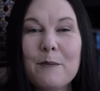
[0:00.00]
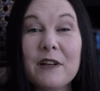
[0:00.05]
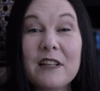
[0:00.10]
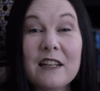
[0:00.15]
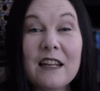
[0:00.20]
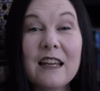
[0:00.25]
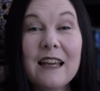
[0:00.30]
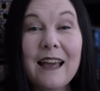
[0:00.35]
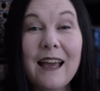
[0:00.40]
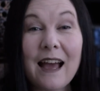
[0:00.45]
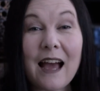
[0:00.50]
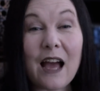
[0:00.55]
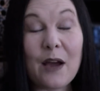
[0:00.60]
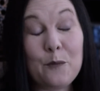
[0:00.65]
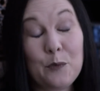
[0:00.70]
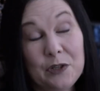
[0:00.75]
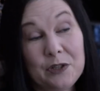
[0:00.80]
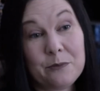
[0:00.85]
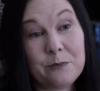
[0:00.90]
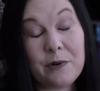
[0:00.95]
but i
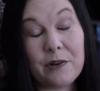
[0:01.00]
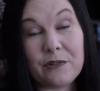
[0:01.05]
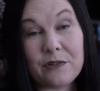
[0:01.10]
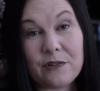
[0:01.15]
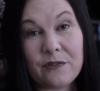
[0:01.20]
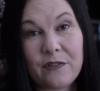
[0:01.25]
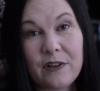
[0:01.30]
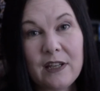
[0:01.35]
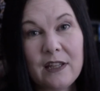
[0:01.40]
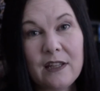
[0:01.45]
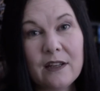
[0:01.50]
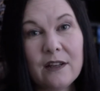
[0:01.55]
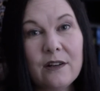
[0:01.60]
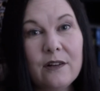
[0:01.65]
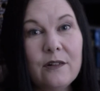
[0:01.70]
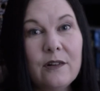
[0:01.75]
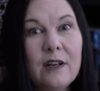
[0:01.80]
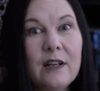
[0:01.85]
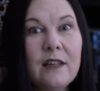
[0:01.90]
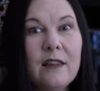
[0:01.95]
wouldn't post a
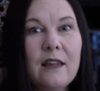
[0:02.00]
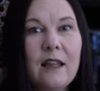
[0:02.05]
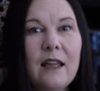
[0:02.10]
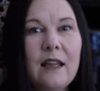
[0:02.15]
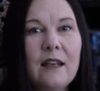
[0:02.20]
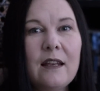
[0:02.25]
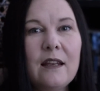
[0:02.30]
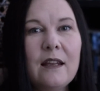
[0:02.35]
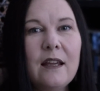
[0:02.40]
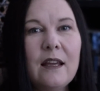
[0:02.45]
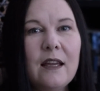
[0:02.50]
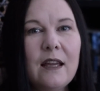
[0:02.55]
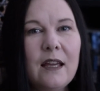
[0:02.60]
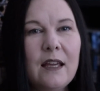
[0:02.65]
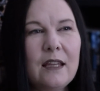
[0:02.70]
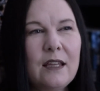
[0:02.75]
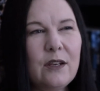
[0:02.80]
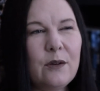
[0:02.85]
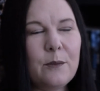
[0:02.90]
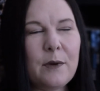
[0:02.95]
video and then
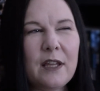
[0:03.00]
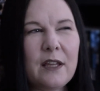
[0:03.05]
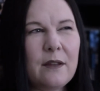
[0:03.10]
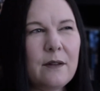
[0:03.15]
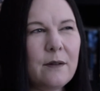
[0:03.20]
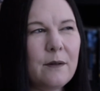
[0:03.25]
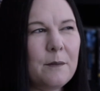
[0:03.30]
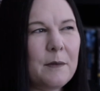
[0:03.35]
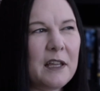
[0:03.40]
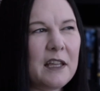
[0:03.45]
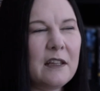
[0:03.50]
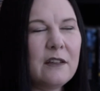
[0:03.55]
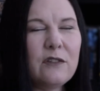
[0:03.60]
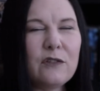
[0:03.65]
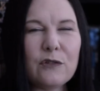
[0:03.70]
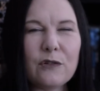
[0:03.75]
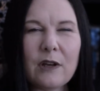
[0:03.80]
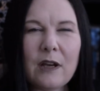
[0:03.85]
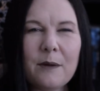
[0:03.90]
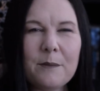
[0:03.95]
you know my my
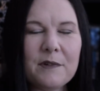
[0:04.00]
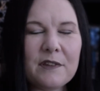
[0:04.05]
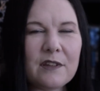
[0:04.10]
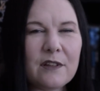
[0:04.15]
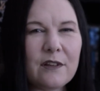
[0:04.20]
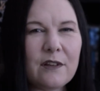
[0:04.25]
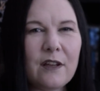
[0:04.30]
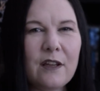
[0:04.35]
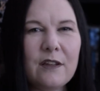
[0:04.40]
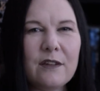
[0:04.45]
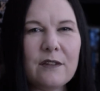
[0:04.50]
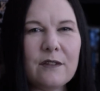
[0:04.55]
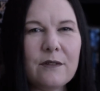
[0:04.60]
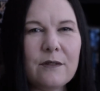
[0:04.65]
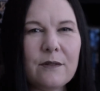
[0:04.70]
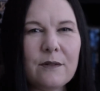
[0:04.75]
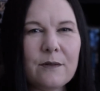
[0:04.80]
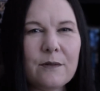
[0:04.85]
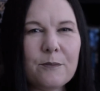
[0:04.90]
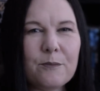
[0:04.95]
instagram is a
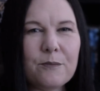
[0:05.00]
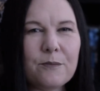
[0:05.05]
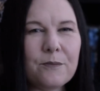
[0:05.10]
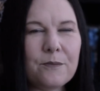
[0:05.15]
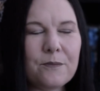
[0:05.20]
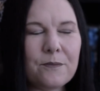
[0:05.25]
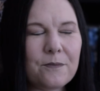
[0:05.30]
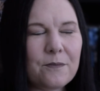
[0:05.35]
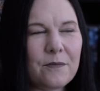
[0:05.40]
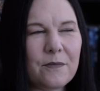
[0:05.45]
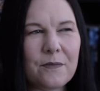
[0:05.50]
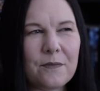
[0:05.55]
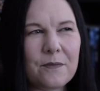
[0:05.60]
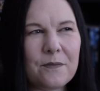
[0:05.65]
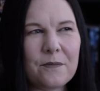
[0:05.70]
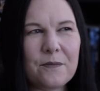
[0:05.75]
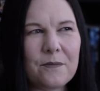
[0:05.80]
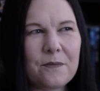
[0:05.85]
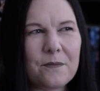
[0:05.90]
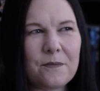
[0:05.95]
is
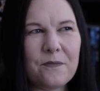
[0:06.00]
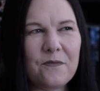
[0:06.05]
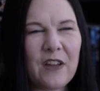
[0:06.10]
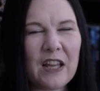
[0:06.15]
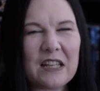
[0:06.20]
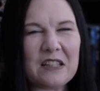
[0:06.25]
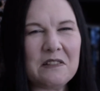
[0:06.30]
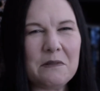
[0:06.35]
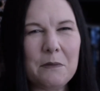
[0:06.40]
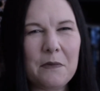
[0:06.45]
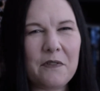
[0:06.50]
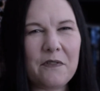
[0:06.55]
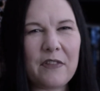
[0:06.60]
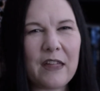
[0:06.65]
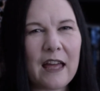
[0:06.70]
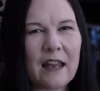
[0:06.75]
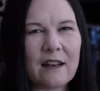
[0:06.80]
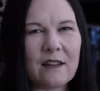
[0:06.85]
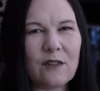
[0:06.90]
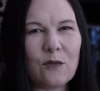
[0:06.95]
victim of
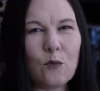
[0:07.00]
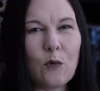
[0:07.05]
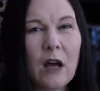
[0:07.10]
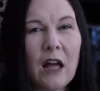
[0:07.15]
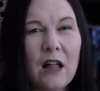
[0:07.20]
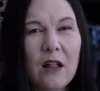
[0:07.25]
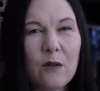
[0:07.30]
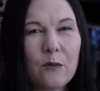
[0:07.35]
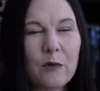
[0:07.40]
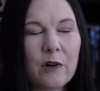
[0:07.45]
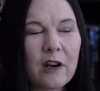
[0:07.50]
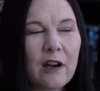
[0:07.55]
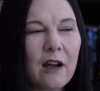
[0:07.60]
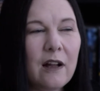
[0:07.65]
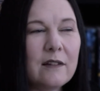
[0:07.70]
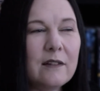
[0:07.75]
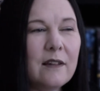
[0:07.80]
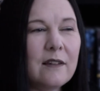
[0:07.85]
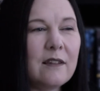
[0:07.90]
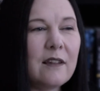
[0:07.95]
that as well where
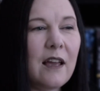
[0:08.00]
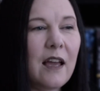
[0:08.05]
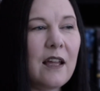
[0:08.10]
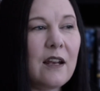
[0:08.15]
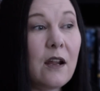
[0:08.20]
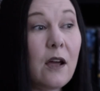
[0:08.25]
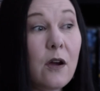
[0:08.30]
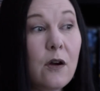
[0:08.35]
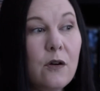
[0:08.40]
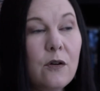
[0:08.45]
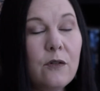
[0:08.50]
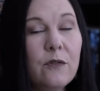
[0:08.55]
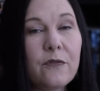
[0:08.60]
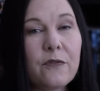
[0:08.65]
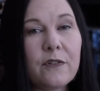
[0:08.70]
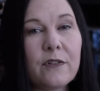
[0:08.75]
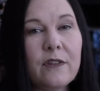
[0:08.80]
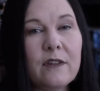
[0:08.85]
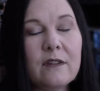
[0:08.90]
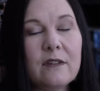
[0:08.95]
i'll decide oh
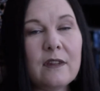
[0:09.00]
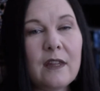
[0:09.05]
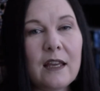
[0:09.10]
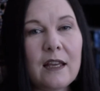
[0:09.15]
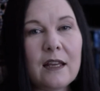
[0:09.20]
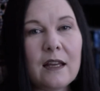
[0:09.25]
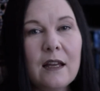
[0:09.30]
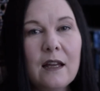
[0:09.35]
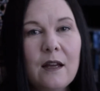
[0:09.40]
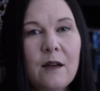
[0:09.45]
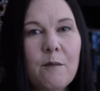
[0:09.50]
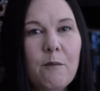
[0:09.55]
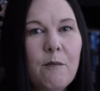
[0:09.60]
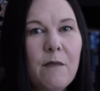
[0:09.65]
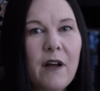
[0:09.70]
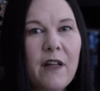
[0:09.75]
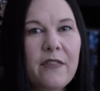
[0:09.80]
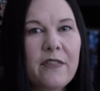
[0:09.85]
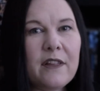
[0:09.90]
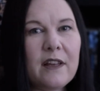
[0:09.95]
for this like
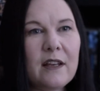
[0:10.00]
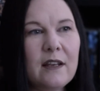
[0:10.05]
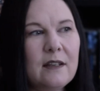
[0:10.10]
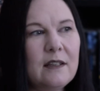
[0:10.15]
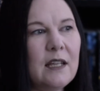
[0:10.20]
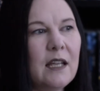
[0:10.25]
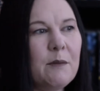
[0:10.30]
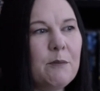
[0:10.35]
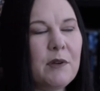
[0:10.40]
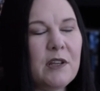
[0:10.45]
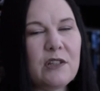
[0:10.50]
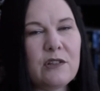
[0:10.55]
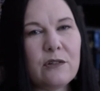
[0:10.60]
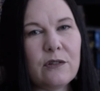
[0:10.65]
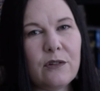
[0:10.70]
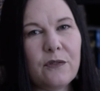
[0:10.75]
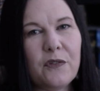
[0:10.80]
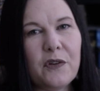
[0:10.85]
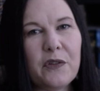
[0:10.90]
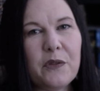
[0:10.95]
month i'm going to take
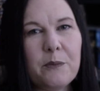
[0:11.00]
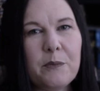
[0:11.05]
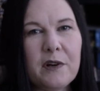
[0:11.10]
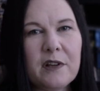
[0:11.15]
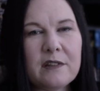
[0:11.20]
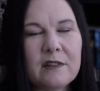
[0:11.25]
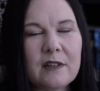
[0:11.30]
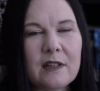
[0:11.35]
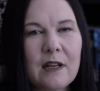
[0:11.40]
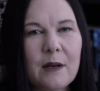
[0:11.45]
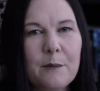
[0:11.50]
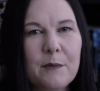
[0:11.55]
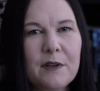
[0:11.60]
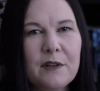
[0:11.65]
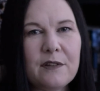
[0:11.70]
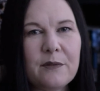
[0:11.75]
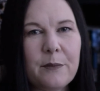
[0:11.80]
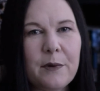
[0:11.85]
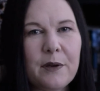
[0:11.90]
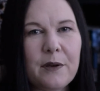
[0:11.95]
pictures of all the books that come
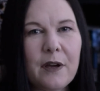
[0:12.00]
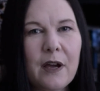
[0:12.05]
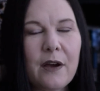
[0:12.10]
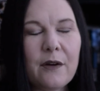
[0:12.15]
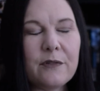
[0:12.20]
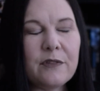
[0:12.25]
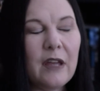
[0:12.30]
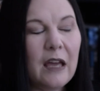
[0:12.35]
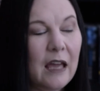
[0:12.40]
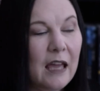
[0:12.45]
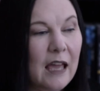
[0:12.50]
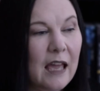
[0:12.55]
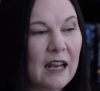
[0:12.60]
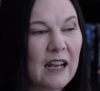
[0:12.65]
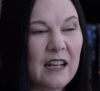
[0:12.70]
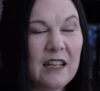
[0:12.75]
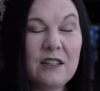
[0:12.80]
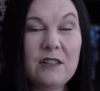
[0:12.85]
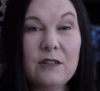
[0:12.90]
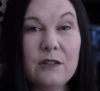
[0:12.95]
into my house
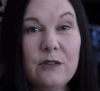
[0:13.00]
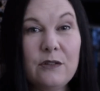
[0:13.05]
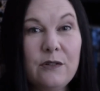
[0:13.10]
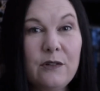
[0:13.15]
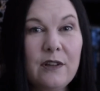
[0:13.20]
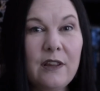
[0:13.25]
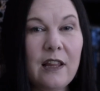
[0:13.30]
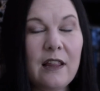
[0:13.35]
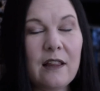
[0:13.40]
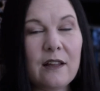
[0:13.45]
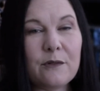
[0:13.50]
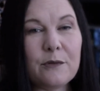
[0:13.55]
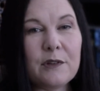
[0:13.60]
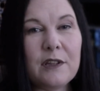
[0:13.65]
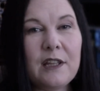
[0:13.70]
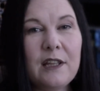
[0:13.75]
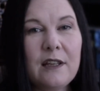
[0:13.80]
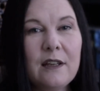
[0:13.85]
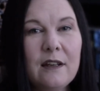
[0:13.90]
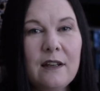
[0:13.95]
and i do and they look
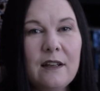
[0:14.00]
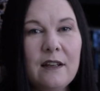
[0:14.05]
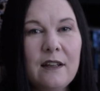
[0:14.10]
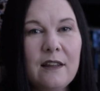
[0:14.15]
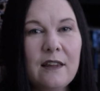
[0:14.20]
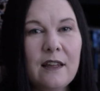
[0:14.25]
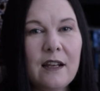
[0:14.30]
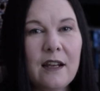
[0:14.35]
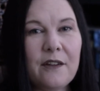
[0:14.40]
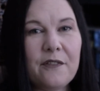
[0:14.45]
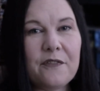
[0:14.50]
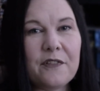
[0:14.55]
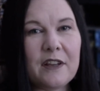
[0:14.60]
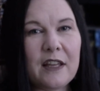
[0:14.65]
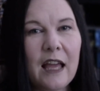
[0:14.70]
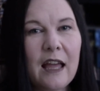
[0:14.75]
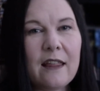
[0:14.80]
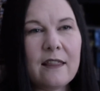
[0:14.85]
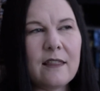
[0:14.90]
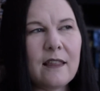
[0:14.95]
really good and then i
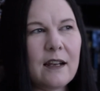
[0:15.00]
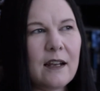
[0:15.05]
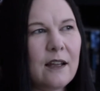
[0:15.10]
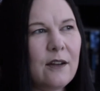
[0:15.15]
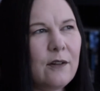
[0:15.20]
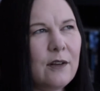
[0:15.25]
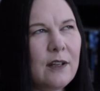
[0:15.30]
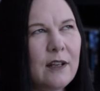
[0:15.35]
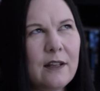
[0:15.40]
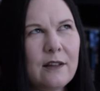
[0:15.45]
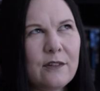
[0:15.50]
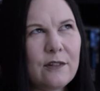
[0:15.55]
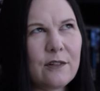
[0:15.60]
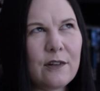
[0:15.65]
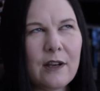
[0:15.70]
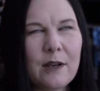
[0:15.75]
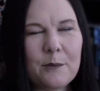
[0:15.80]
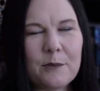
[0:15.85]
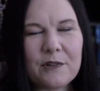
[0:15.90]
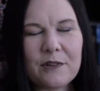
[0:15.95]
forget that i own an
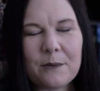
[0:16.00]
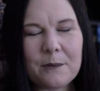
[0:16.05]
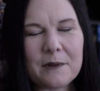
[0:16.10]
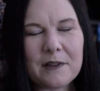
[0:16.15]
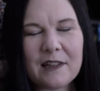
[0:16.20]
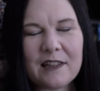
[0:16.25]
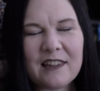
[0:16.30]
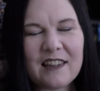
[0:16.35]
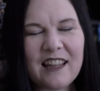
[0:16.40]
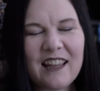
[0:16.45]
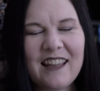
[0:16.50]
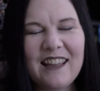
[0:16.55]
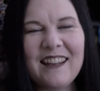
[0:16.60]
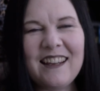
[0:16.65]
instagram or something like that